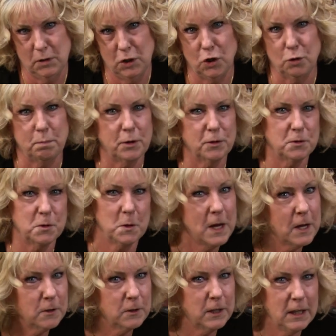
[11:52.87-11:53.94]
Your
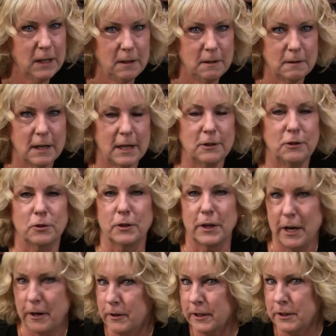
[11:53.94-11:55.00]
personality and your
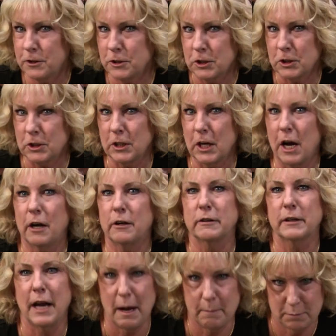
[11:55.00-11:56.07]
character are
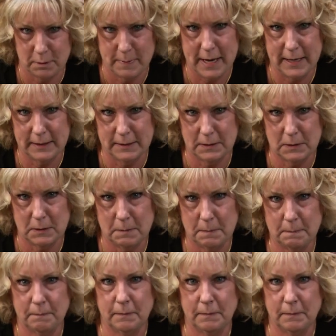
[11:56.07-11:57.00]
compromised.